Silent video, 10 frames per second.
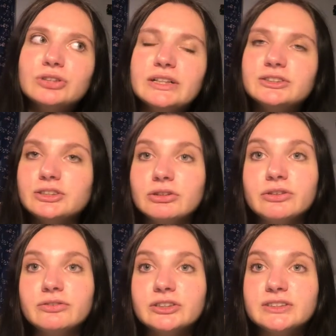and so are
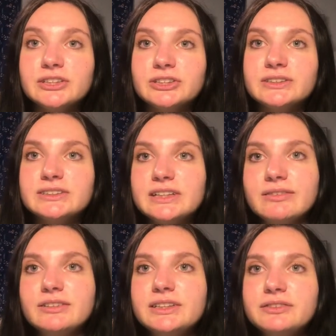review sessions.
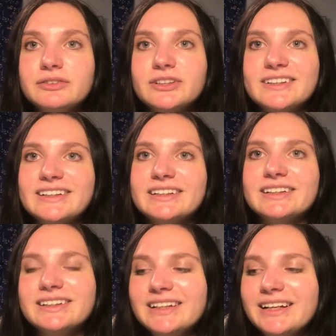Definitely for the